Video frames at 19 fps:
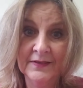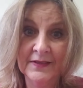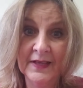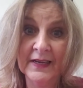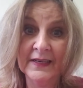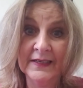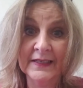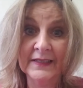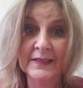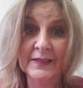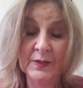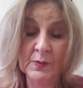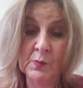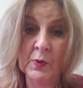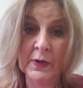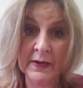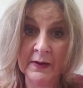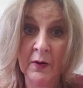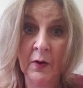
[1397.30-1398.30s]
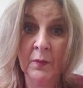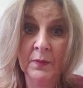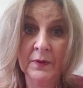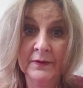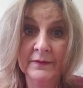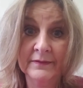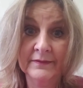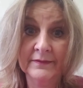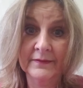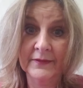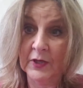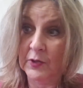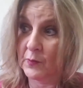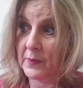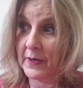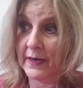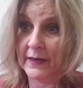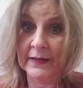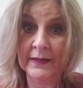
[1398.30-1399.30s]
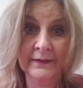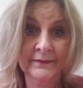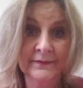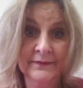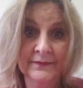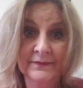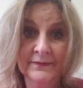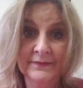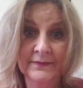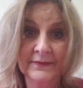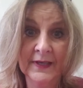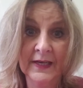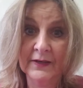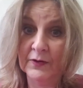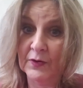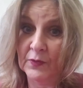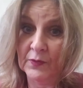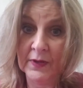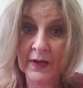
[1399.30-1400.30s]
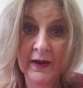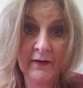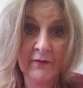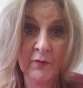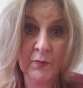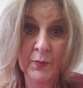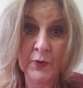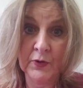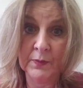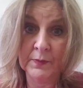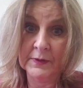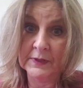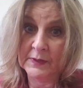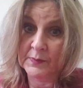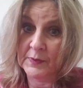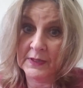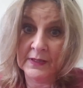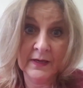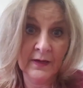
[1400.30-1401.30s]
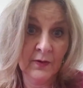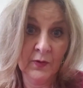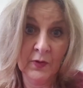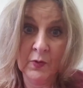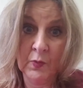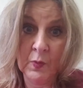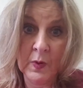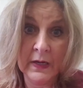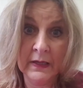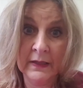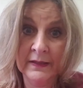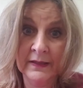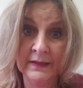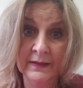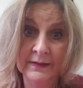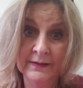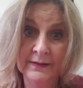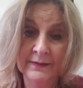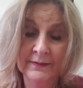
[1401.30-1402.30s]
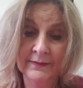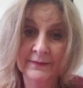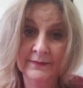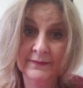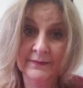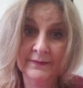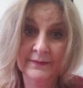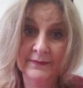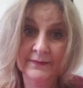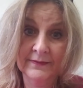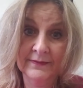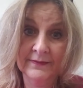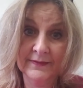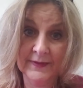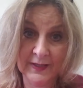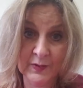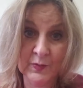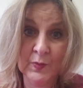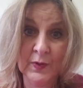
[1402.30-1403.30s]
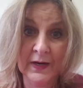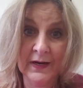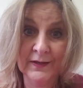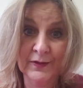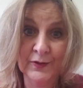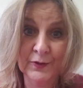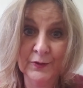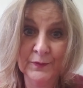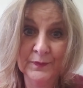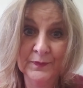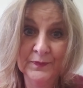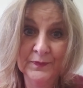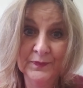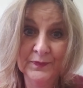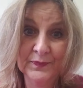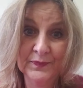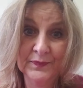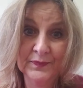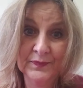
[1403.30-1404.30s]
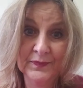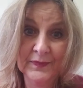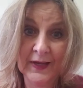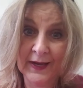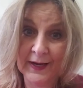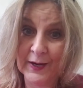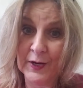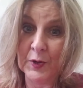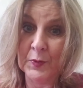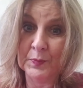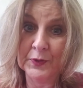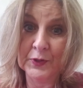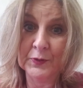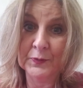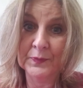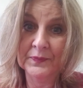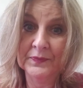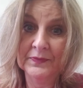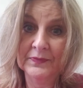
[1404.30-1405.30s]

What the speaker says: They need some help. They're ready. They know they have a purpose, but they don't know what it is. That's what I do. I help you.